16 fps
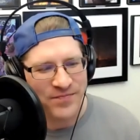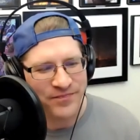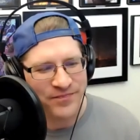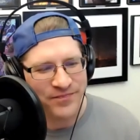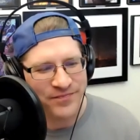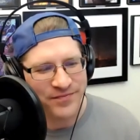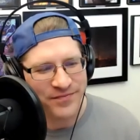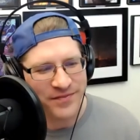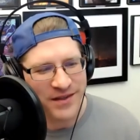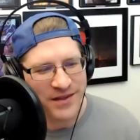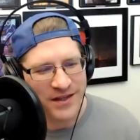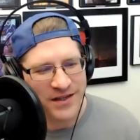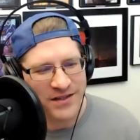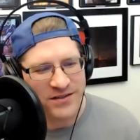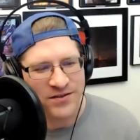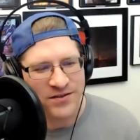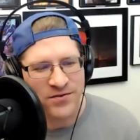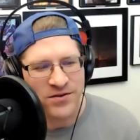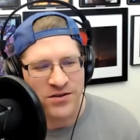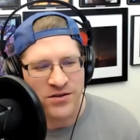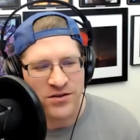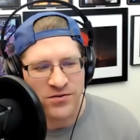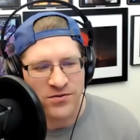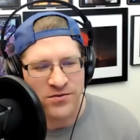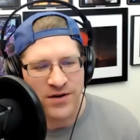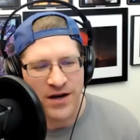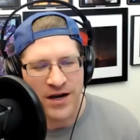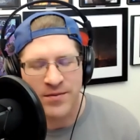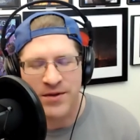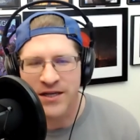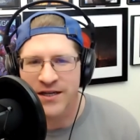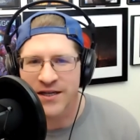Um, so you,
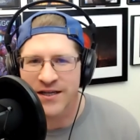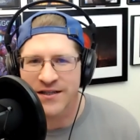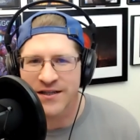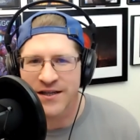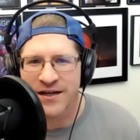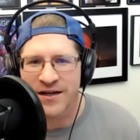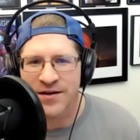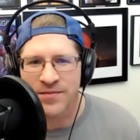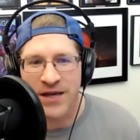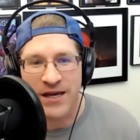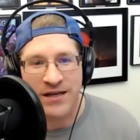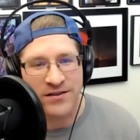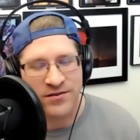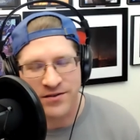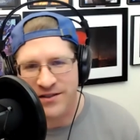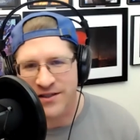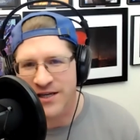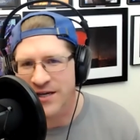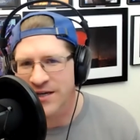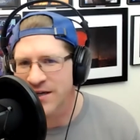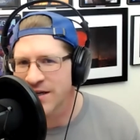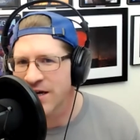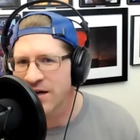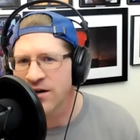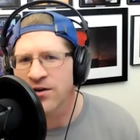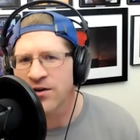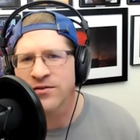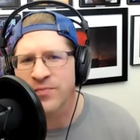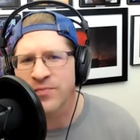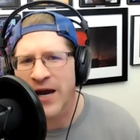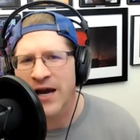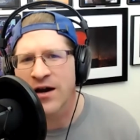I mean, yeah, so it
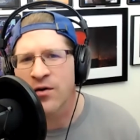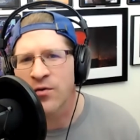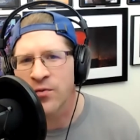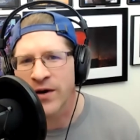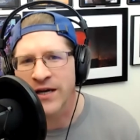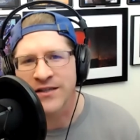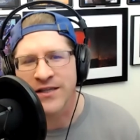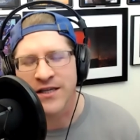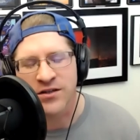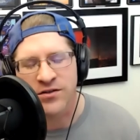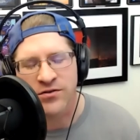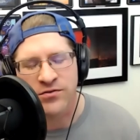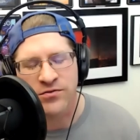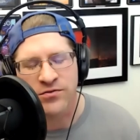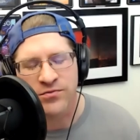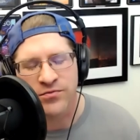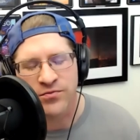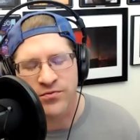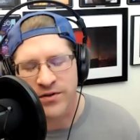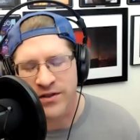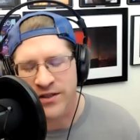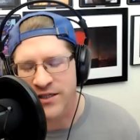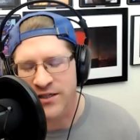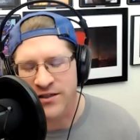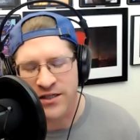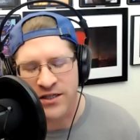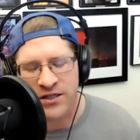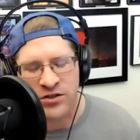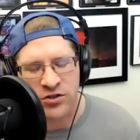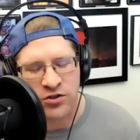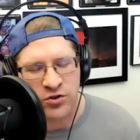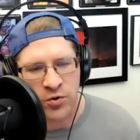goes back a ways, and you really just
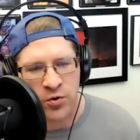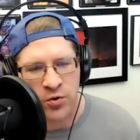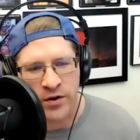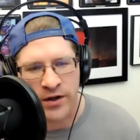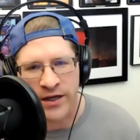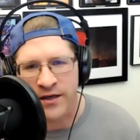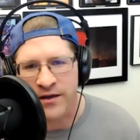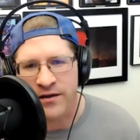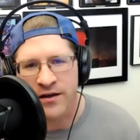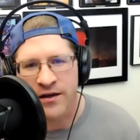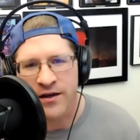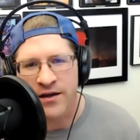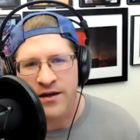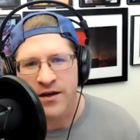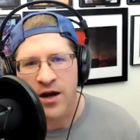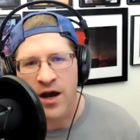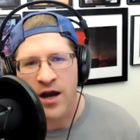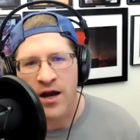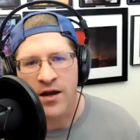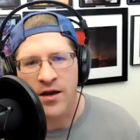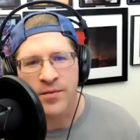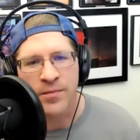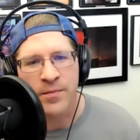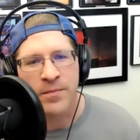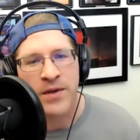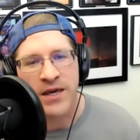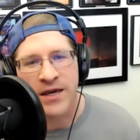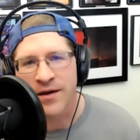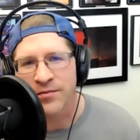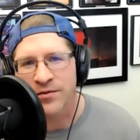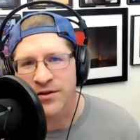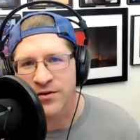enjoy
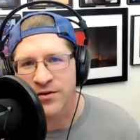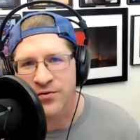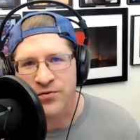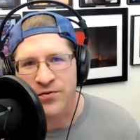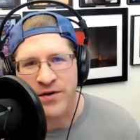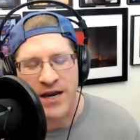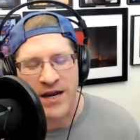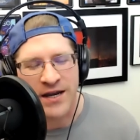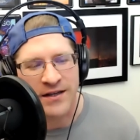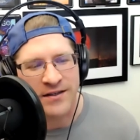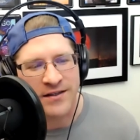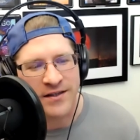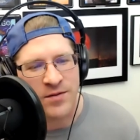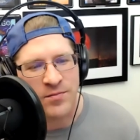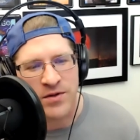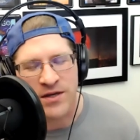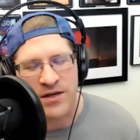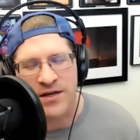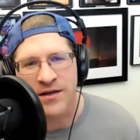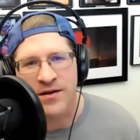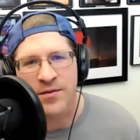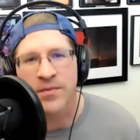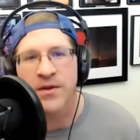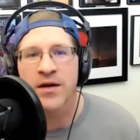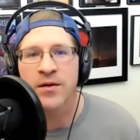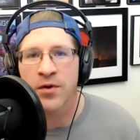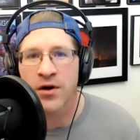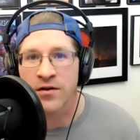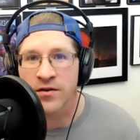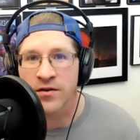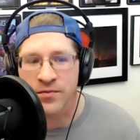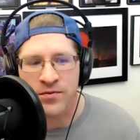being able to create and being
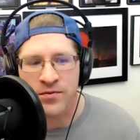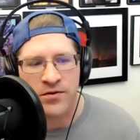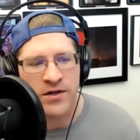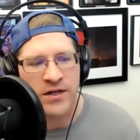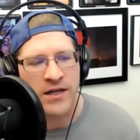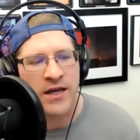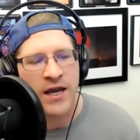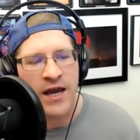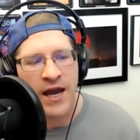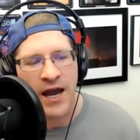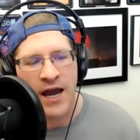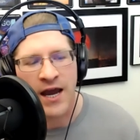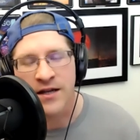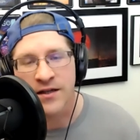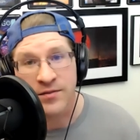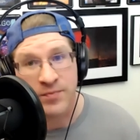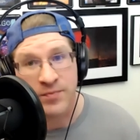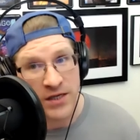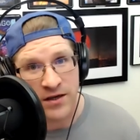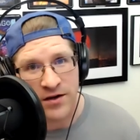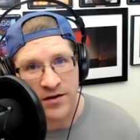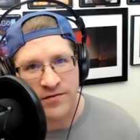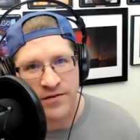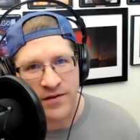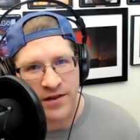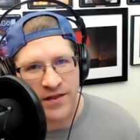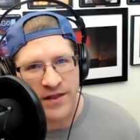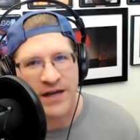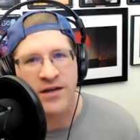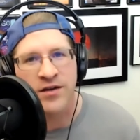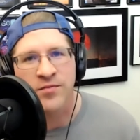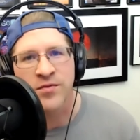part of the community. And speaking of
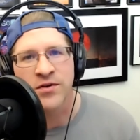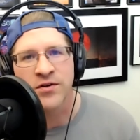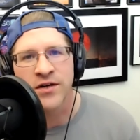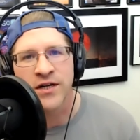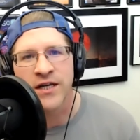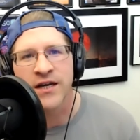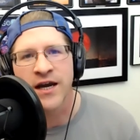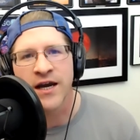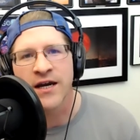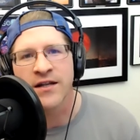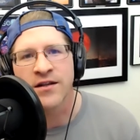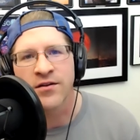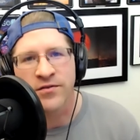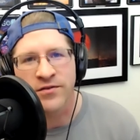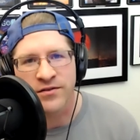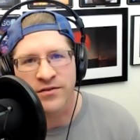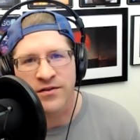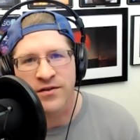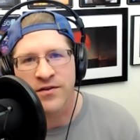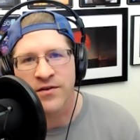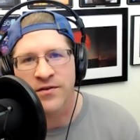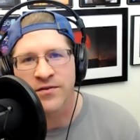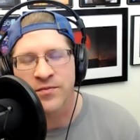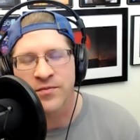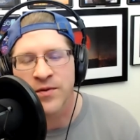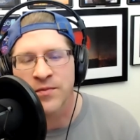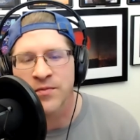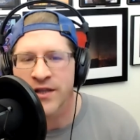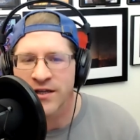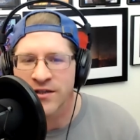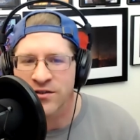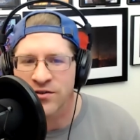that community and those
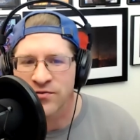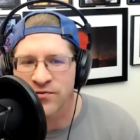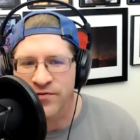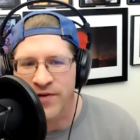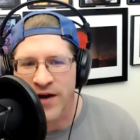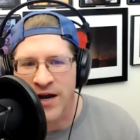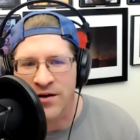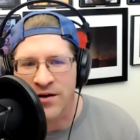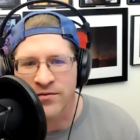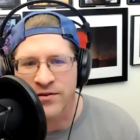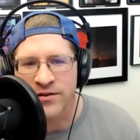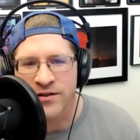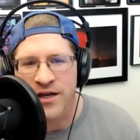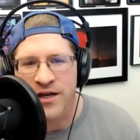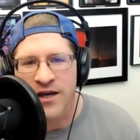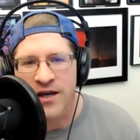people that you found